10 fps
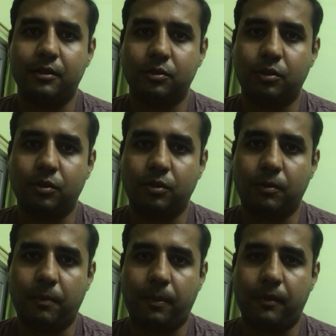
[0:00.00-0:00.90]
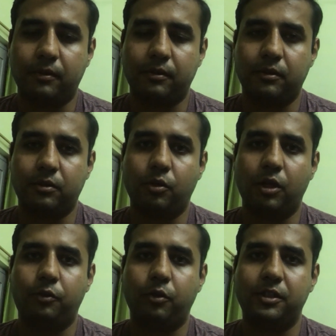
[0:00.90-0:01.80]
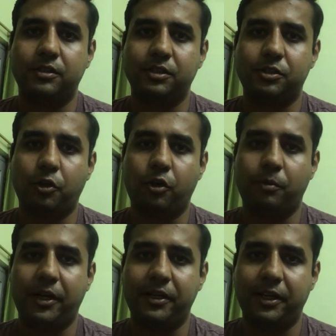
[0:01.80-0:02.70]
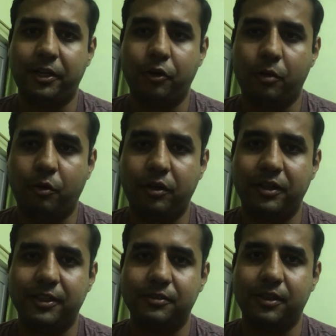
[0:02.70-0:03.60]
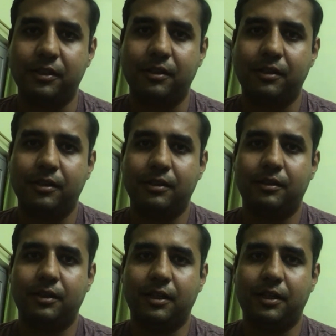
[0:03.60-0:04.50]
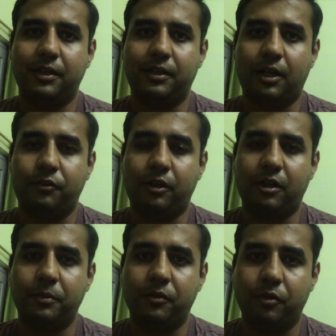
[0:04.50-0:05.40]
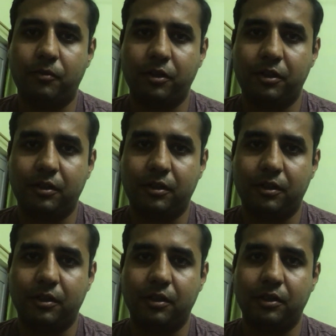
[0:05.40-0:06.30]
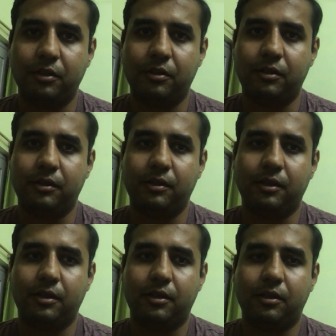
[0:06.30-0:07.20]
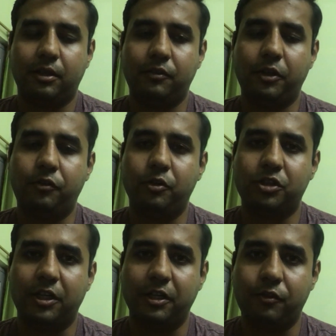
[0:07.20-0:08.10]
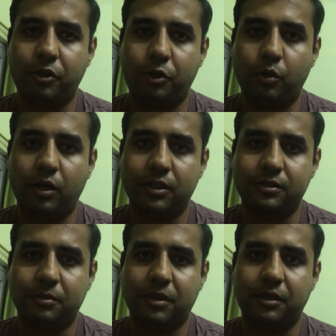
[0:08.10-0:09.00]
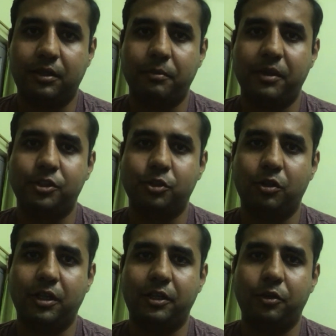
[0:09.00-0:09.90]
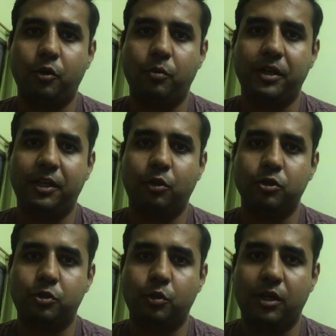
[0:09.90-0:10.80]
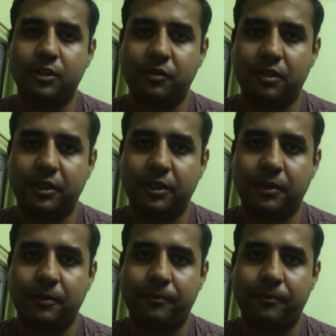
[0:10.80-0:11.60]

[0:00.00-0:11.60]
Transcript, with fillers: So you have to adjust your mind and your body as well. That after coming from work, uh, even if you study for two hours, but make sure that you make those two hours worth it.